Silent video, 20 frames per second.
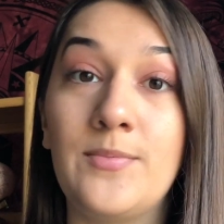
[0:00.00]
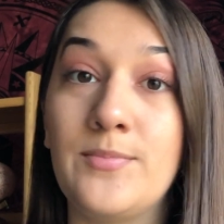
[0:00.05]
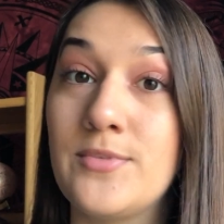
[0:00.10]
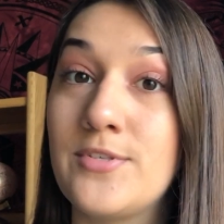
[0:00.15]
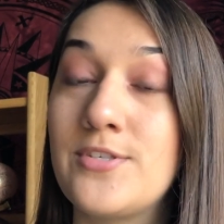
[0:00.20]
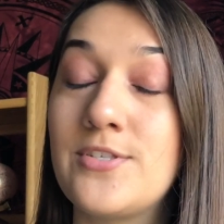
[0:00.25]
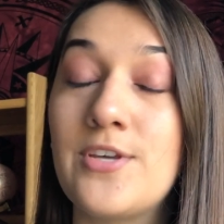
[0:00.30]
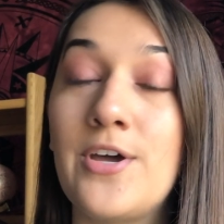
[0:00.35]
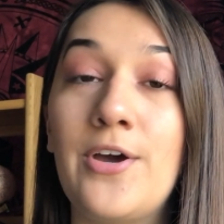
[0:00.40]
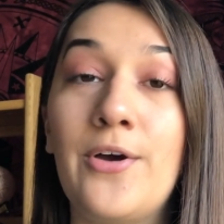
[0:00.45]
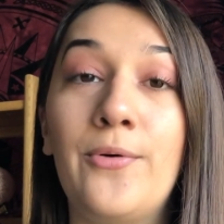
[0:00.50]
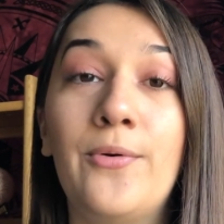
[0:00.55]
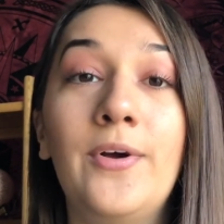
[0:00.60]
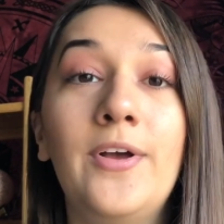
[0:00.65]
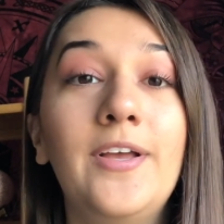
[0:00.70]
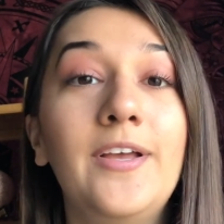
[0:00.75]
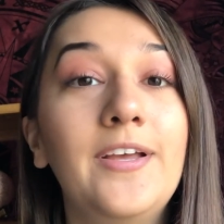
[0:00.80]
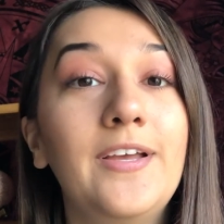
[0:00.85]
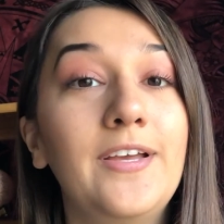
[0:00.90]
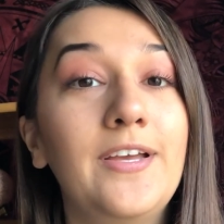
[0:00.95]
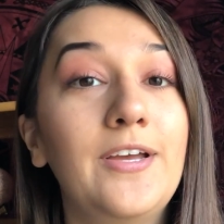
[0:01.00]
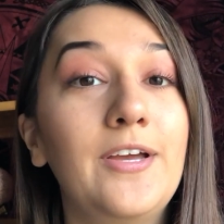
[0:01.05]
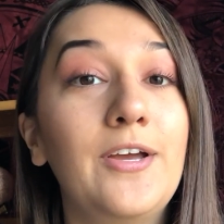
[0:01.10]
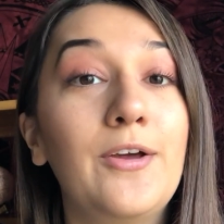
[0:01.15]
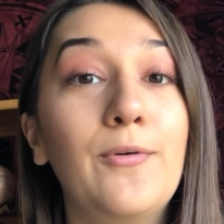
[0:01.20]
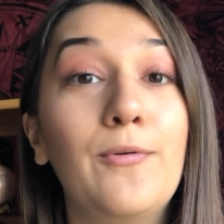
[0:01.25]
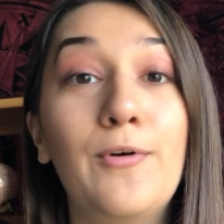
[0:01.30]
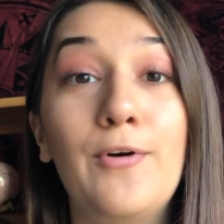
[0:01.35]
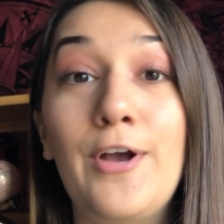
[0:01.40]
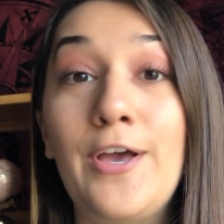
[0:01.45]
So
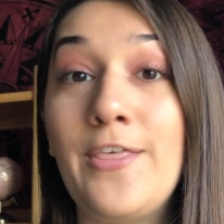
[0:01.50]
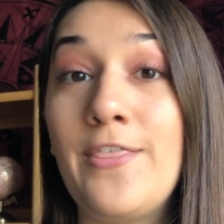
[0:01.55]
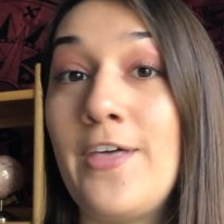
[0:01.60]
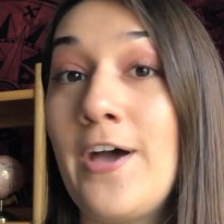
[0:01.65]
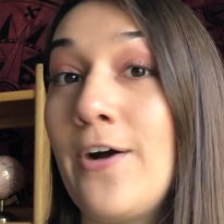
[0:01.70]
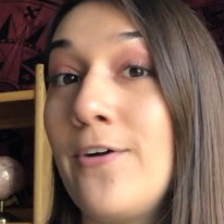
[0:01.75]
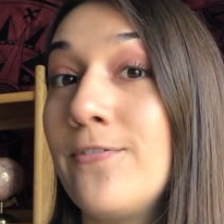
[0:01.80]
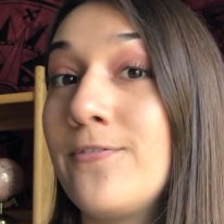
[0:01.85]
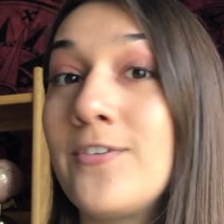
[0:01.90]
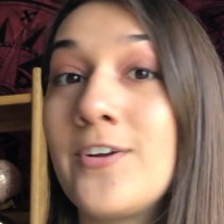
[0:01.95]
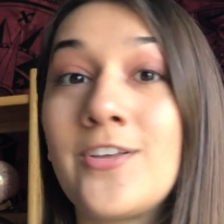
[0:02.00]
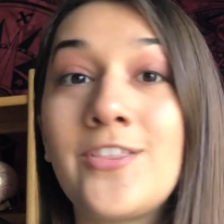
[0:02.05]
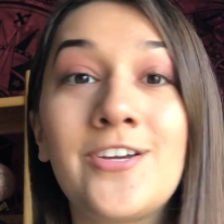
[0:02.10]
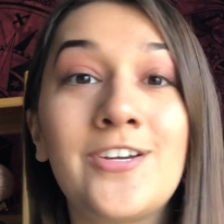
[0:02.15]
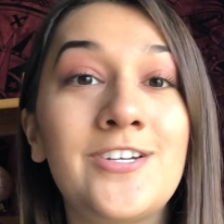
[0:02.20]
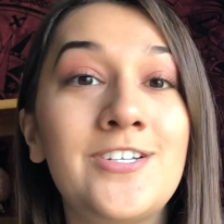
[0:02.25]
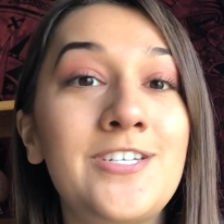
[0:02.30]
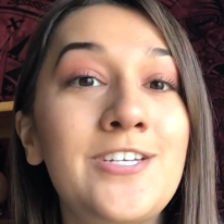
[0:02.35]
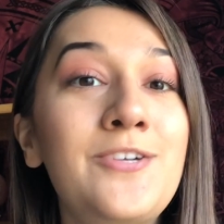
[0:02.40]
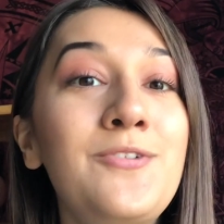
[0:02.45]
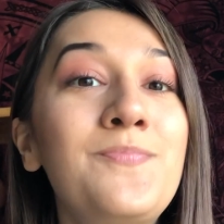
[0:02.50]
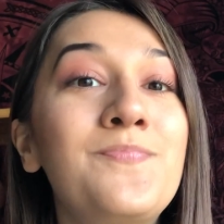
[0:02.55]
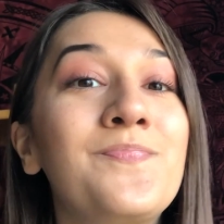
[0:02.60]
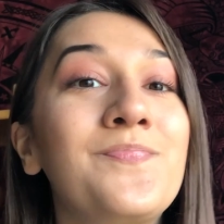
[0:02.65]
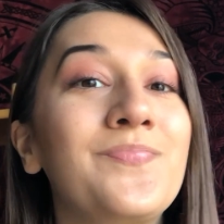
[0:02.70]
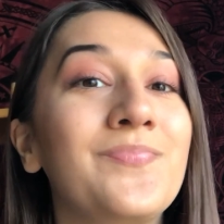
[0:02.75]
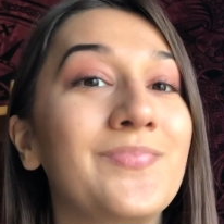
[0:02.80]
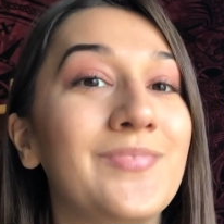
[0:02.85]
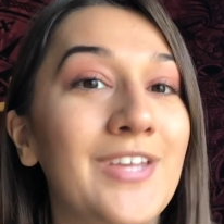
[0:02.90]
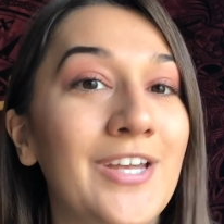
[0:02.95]
without further ado,
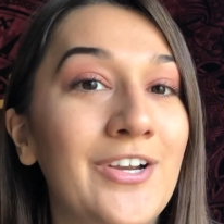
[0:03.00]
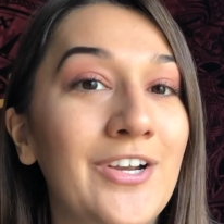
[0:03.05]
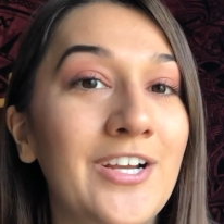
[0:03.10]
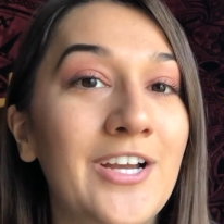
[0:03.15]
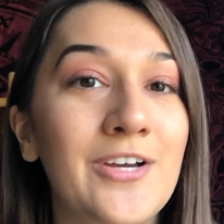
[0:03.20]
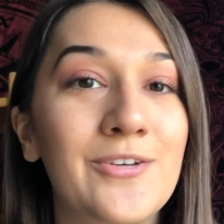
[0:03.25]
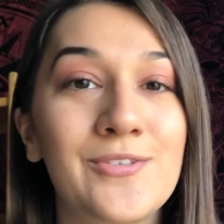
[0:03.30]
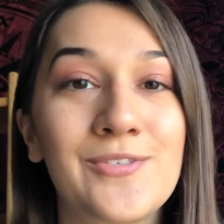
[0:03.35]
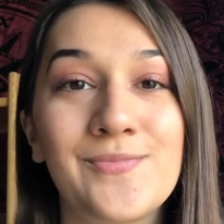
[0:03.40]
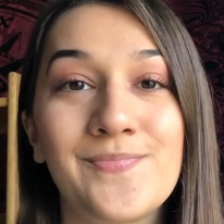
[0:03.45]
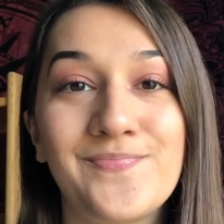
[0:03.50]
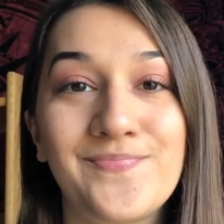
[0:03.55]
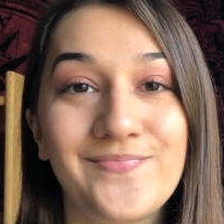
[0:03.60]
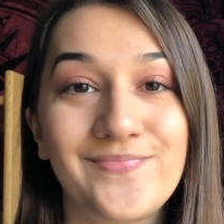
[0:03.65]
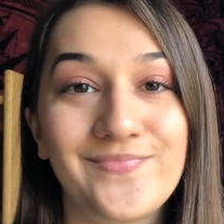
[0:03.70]
here it goes.